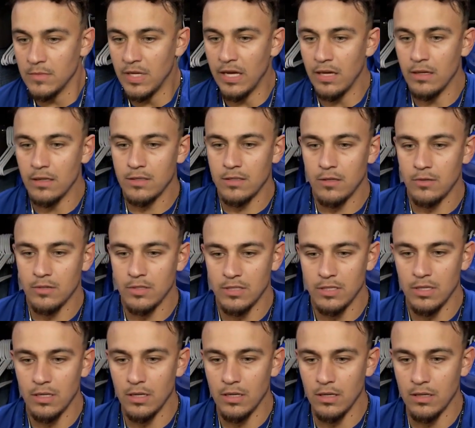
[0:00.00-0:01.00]
Yeah, it's
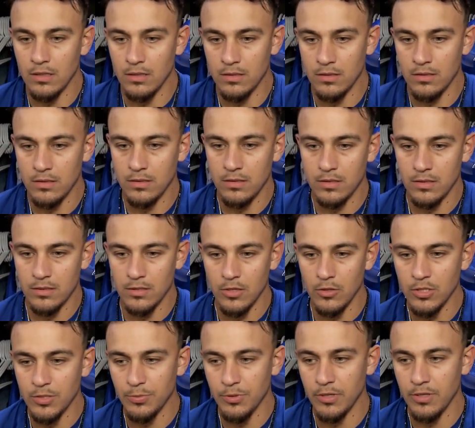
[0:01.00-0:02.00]

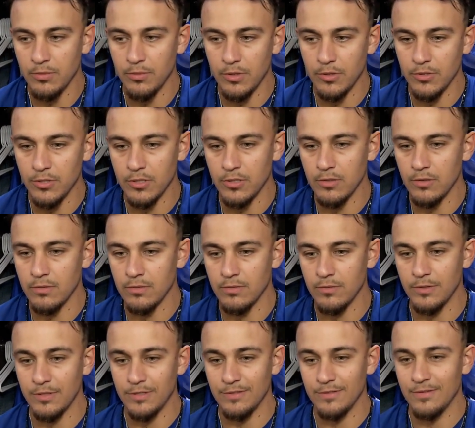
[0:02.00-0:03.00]
always pretty emotional
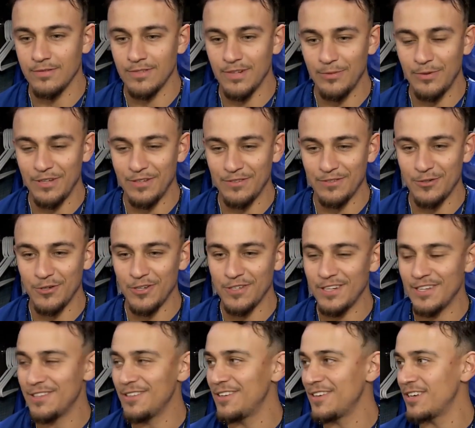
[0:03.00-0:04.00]
when trade
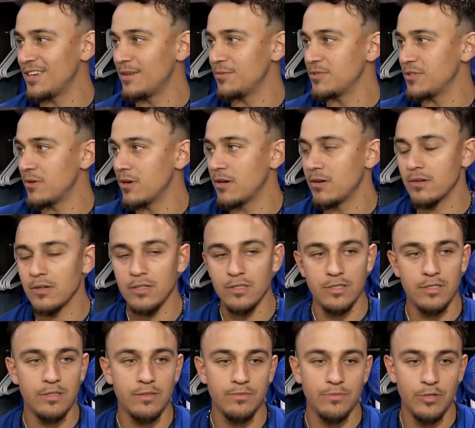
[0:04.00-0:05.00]
deadline comes around,
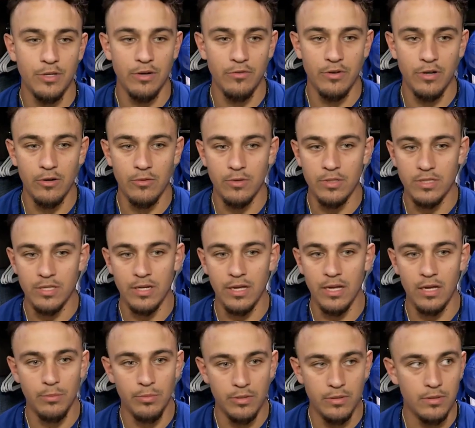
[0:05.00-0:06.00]
because you never know what's going
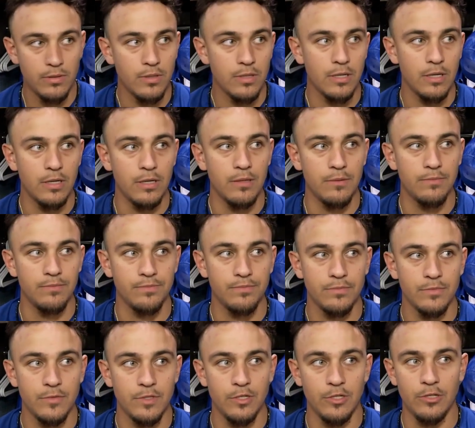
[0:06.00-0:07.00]
to happen.
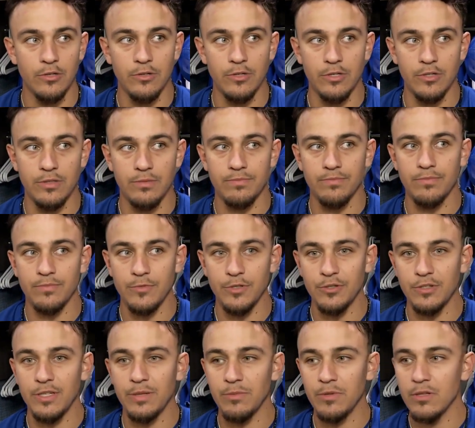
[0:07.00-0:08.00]
You know,
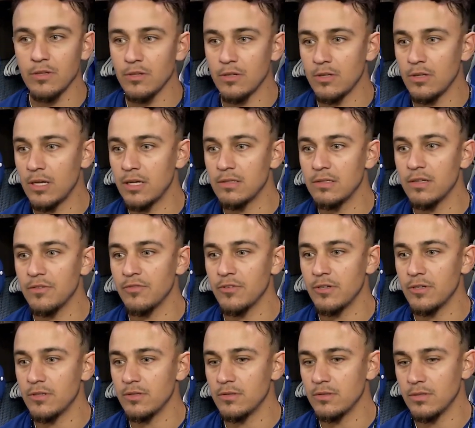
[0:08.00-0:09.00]
your team could look a lot
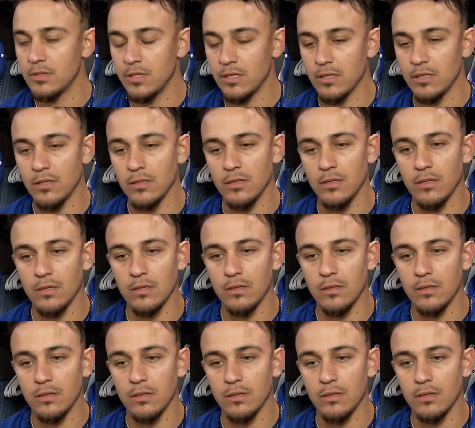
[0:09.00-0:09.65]
different, and